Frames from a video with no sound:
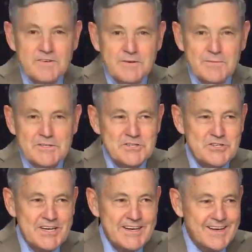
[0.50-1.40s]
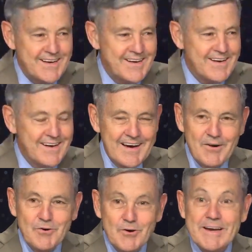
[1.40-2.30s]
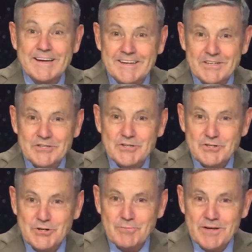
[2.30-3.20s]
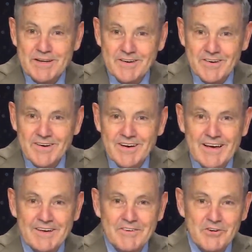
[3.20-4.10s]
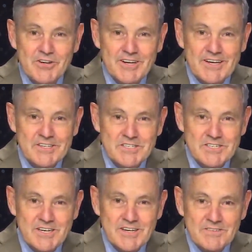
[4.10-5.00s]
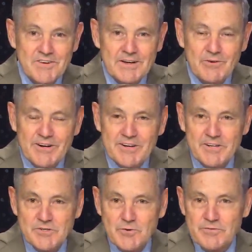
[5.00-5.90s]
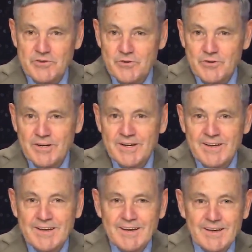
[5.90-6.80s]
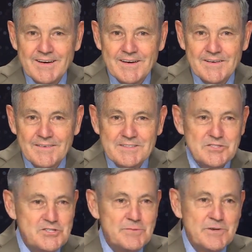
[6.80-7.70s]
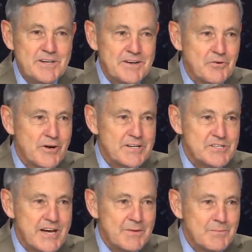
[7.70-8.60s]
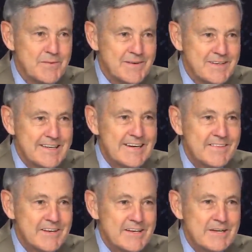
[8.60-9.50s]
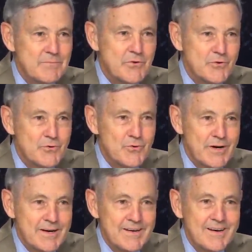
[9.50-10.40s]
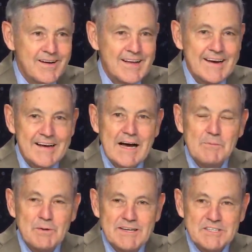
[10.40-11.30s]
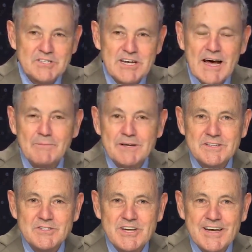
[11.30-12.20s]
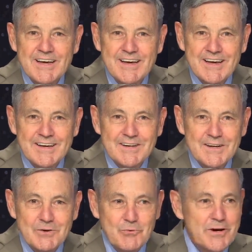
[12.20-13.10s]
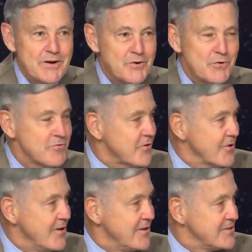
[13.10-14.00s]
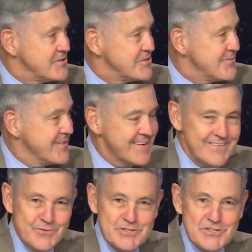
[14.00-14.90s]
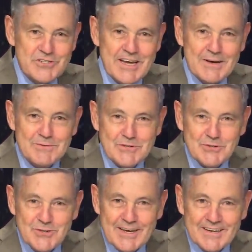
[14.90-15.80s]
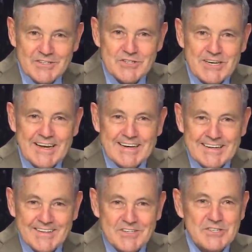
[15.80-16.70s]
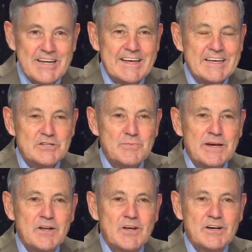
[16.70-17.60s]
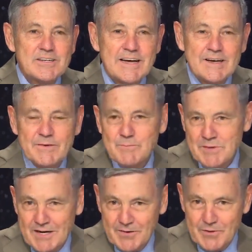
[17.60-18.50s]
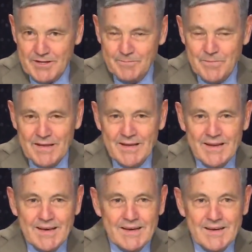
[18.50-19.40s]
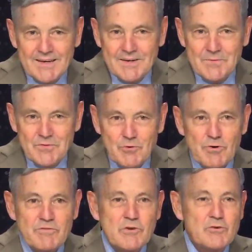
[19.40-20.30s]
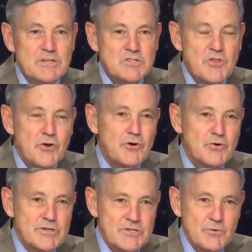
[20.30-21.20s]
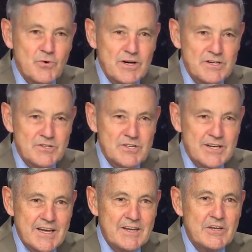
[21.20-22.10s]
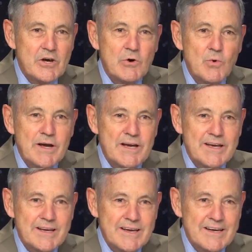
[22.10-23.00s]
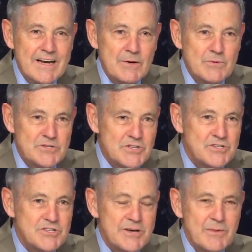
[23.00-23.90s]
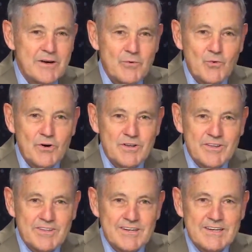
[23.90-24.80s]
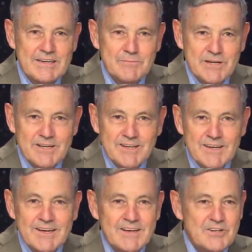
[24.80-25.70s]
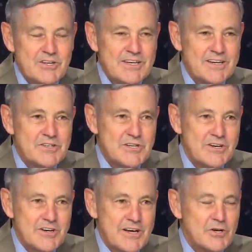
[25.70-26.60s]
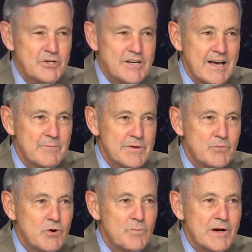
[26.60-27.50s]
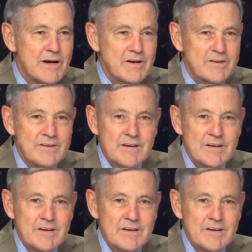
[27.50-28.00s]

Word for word: let me just say how great it is to be here after today's uh, flight readiness review. Uh, Jim did a great job leading the team through uh, a lot of complex topics, and uh, we are go for launch, which is absolutely outstanding. This day has been a long time coming. Uh, the review, as thorough as it was, in no way encompasses the amount of work that the team did to get us here, and I could not be more proud